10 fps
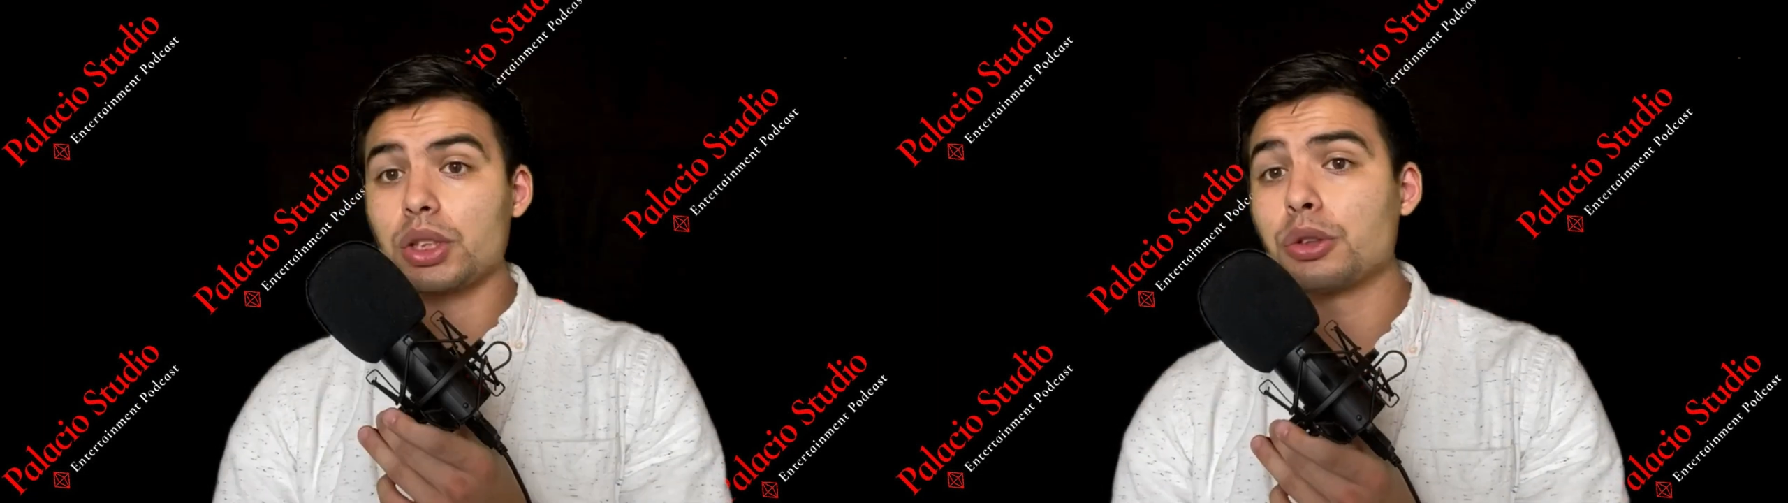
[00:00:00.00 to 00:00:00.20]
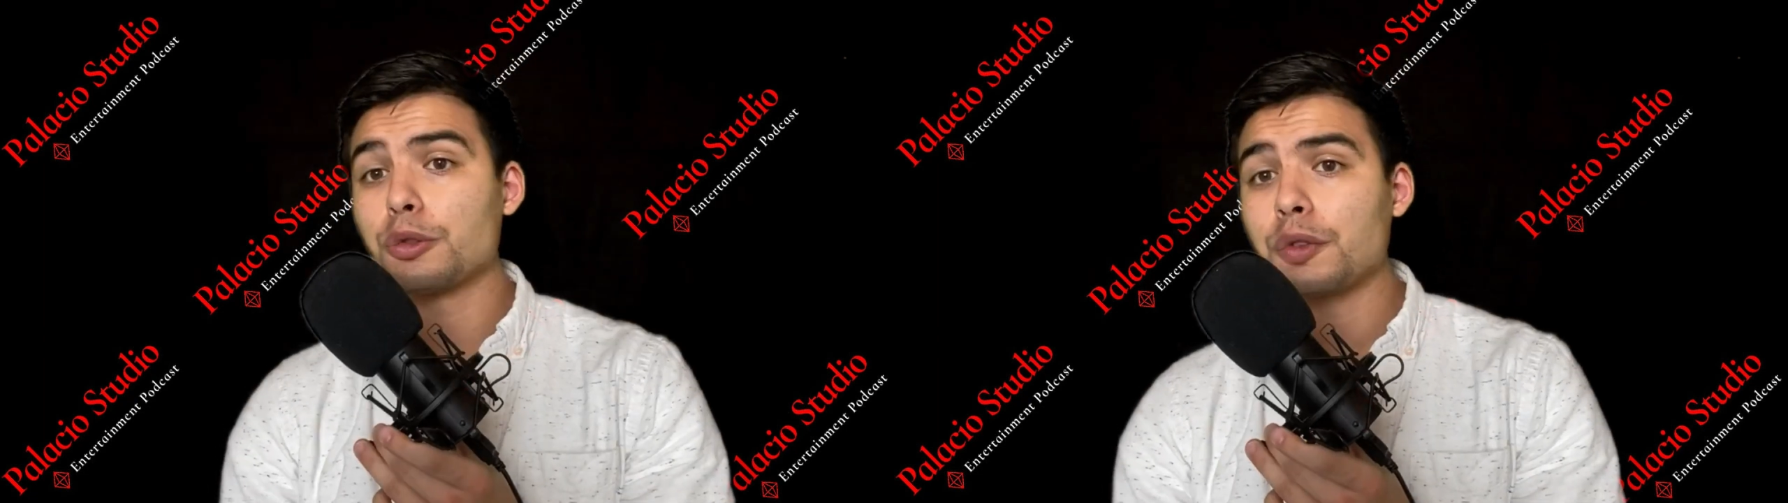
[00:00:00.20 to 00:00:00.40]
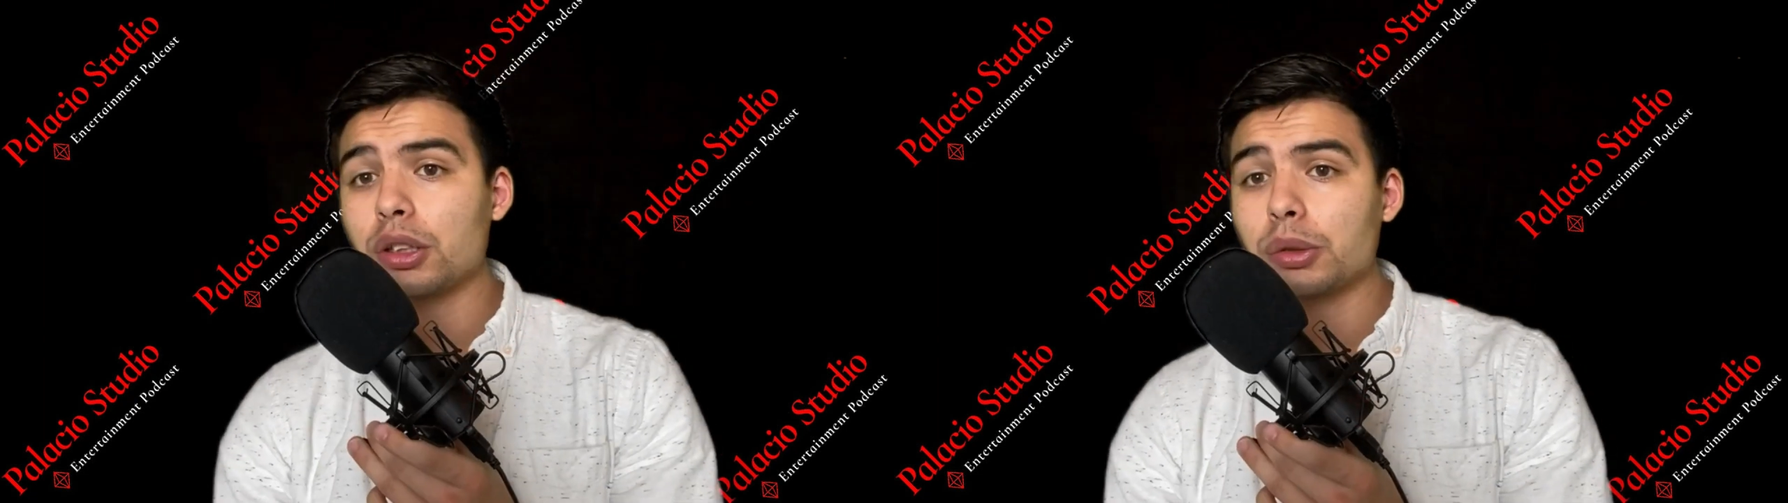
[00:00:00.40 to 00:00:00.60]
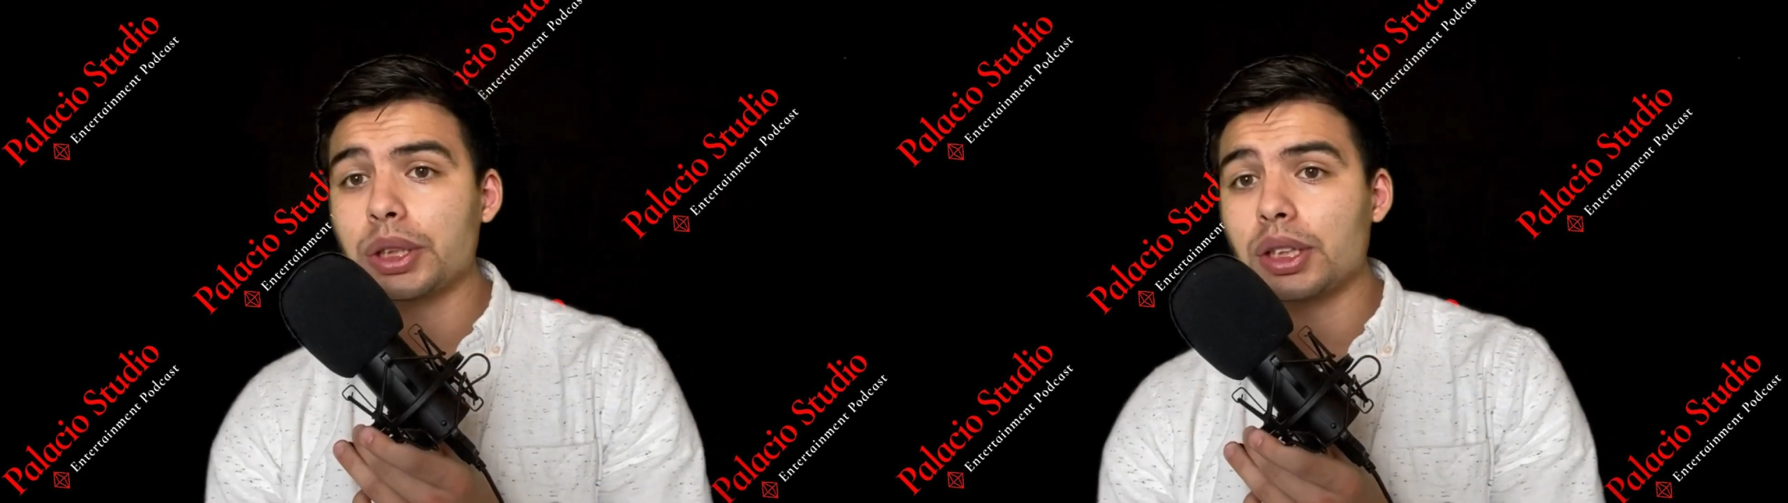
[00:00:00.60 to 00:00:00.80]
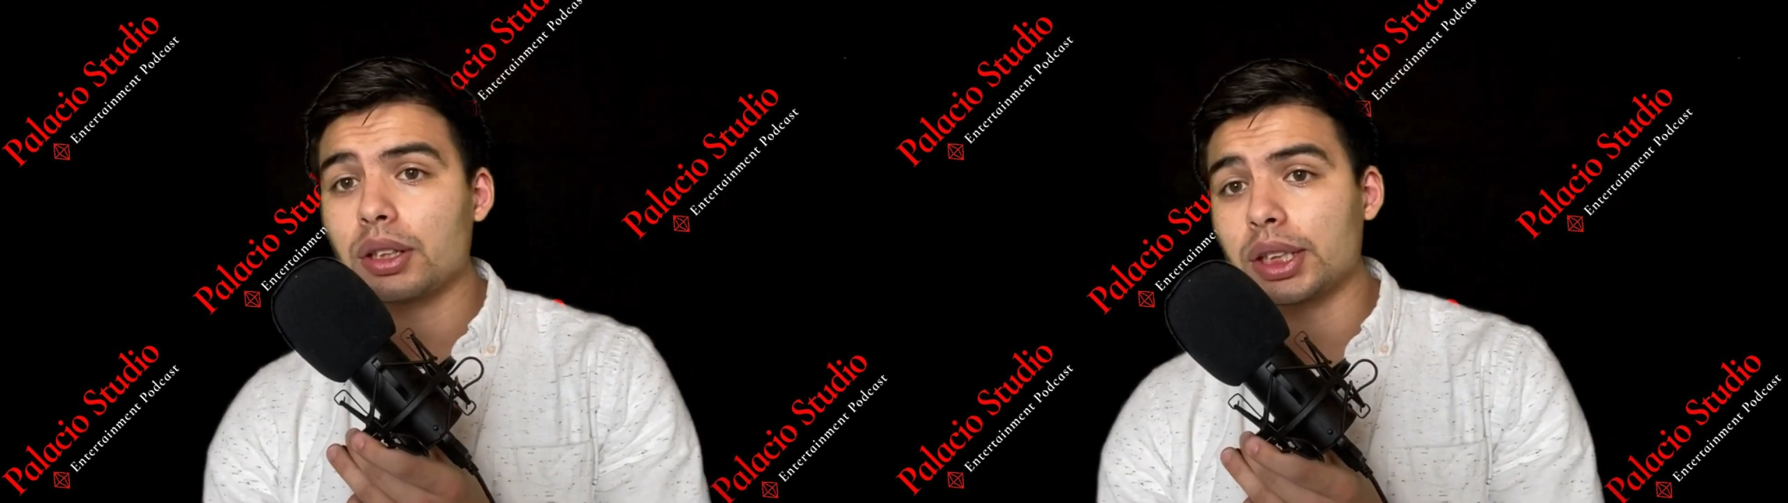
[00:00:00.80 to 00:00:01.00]
You can follow
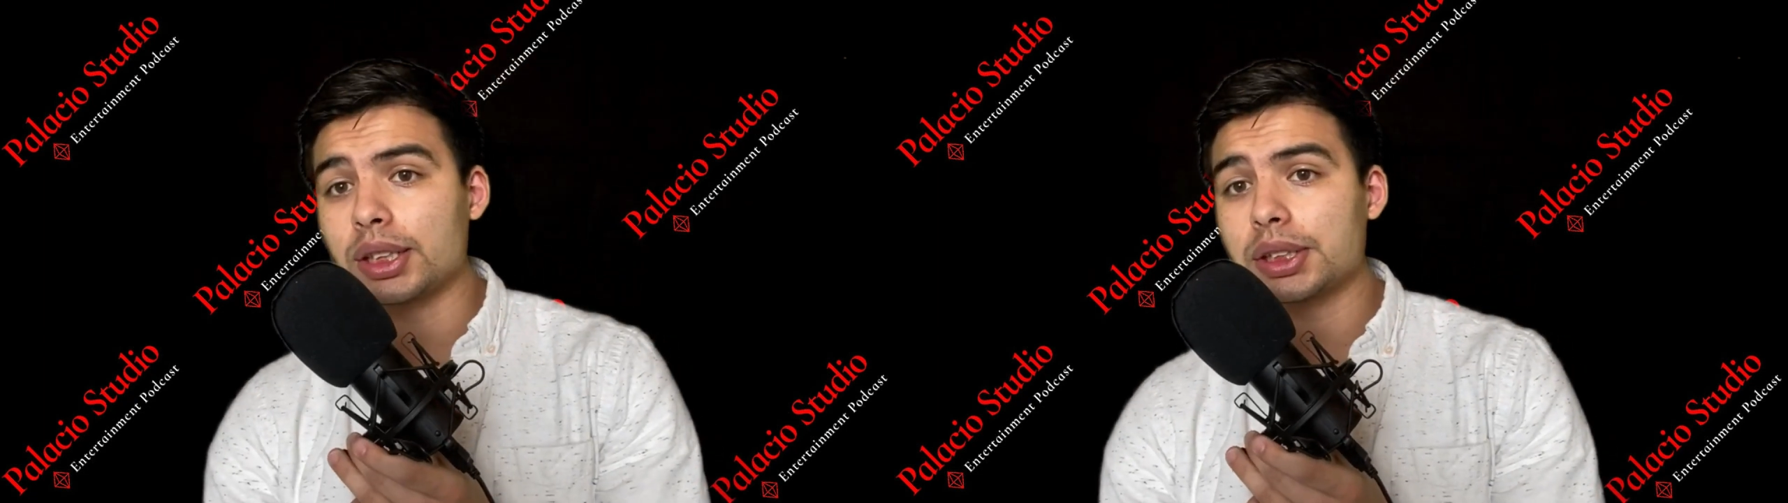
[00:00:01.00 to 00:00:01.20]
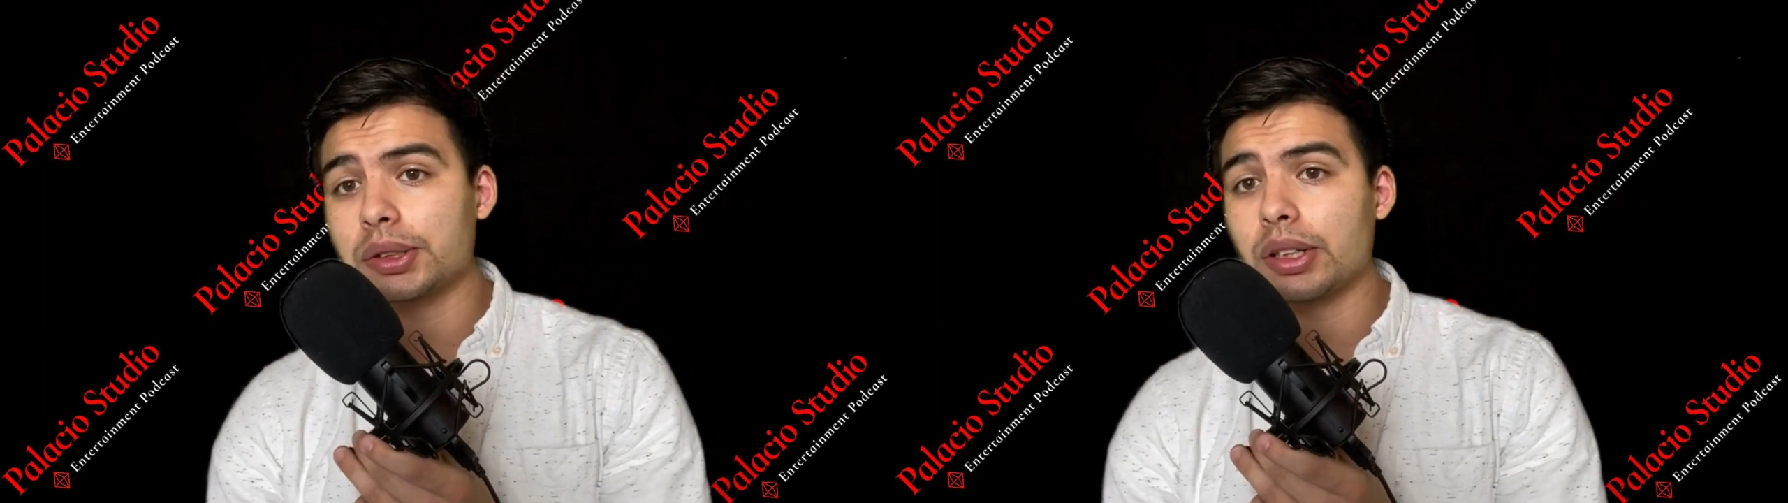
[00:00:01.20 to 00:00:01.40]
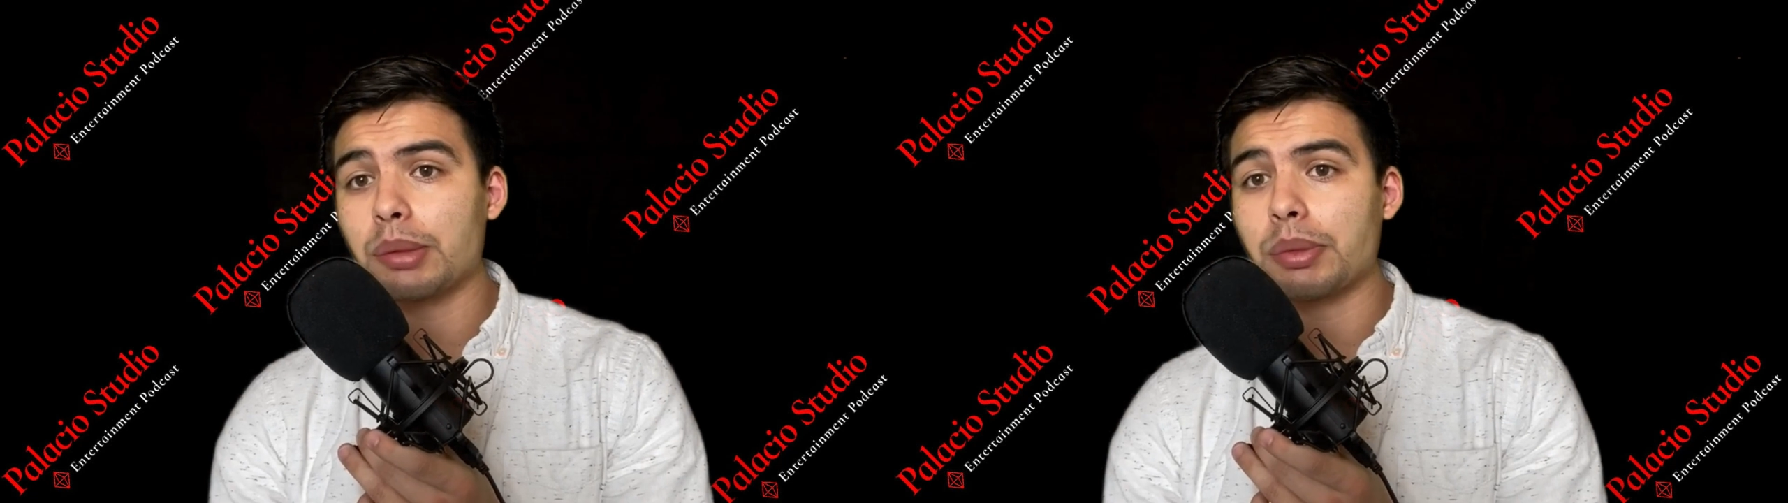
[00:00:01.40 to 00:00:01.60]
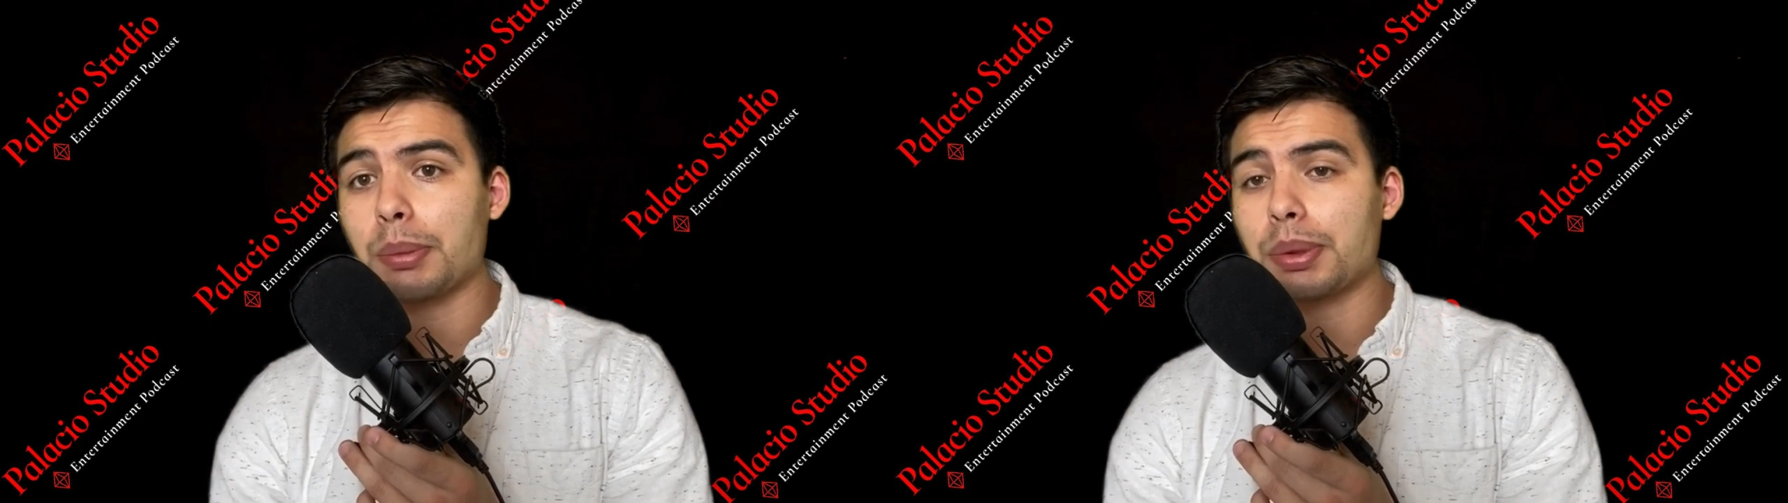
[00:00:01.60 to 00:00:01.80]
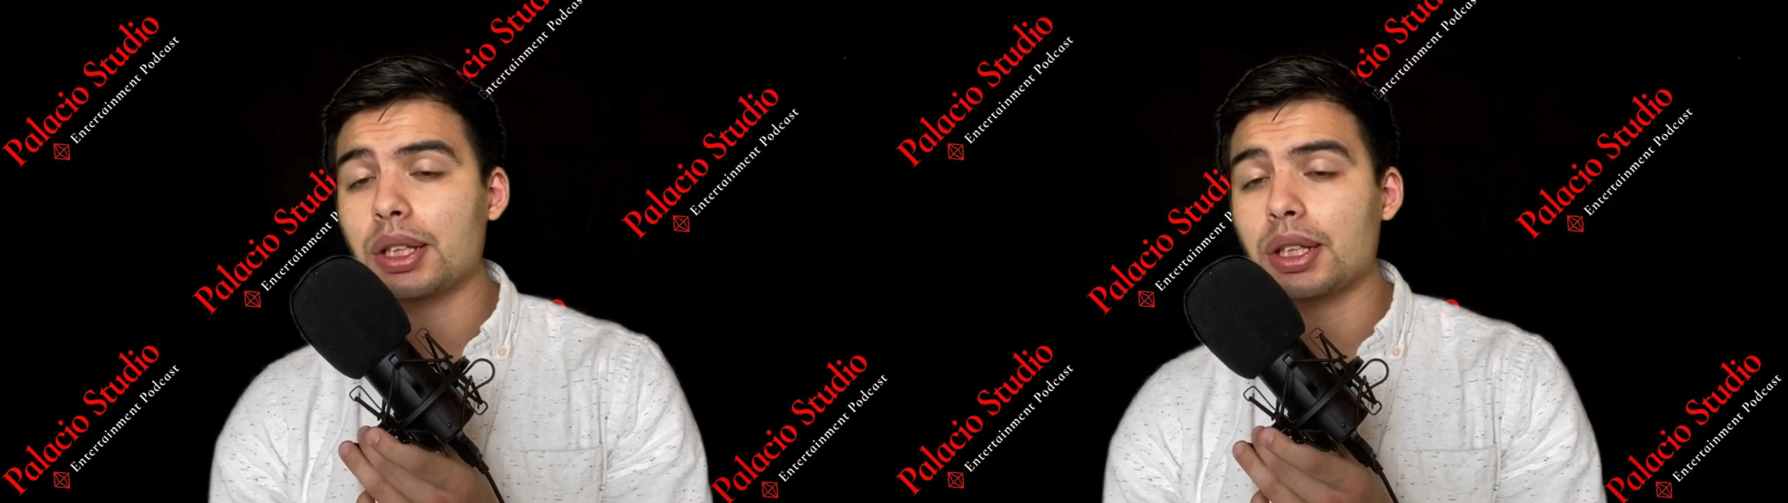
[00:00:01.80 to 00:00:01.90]
me on Instagram at